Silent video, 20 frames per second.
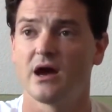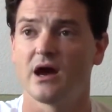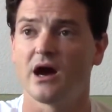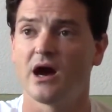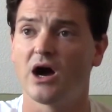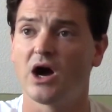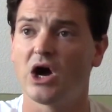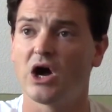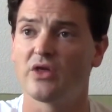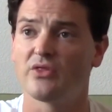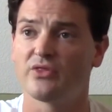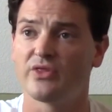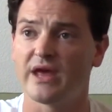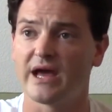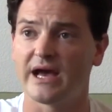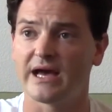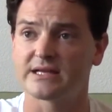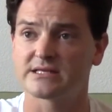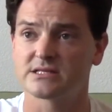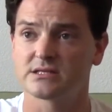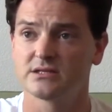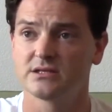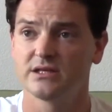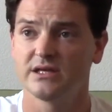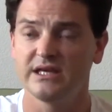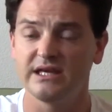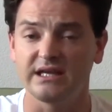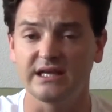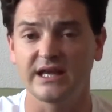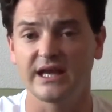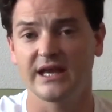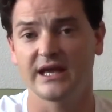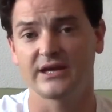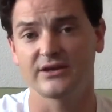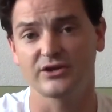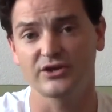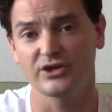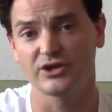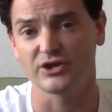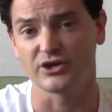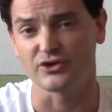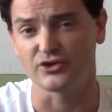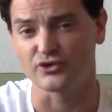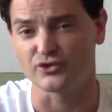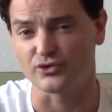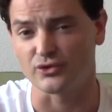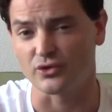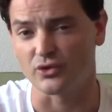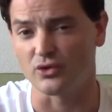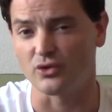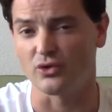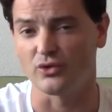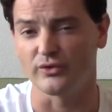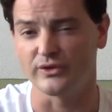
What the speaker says: that he can't control